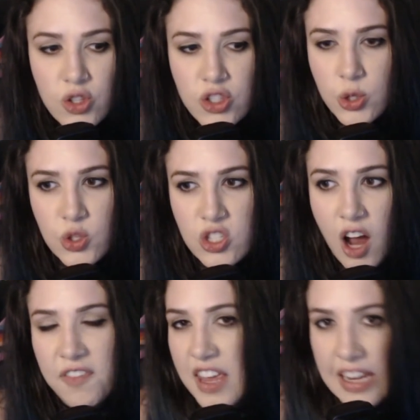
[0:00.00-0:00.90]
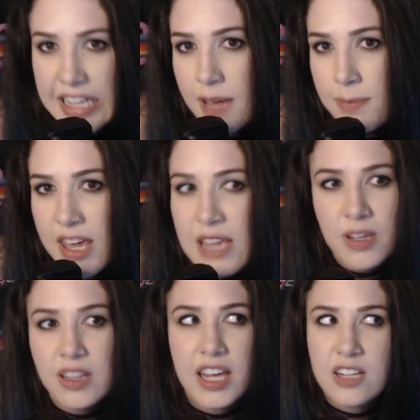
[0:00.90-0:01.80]
do stuff in gaming,
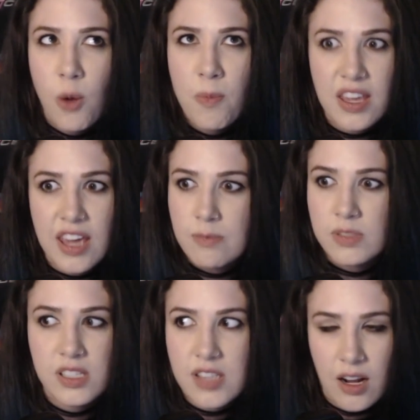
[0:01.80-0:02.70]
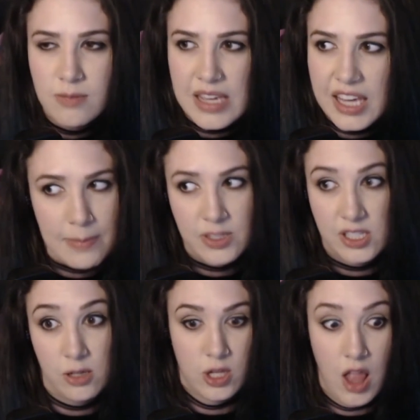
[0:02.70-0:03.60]
but like don't make games because I don't make games, and
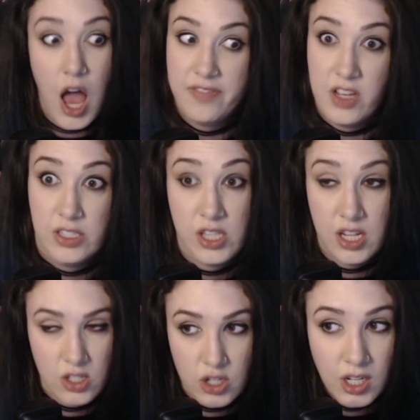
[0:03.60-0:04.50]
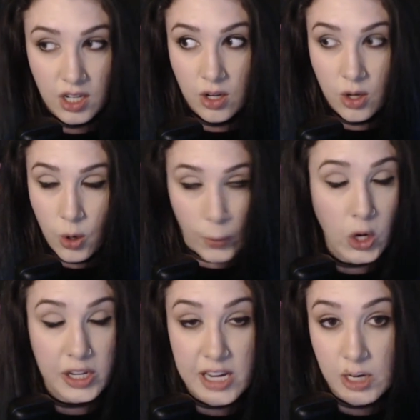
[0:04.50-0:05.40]
there's a lot of us that
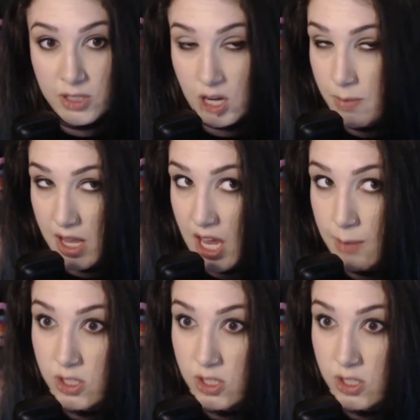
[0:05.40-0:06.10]
work here but don't make games.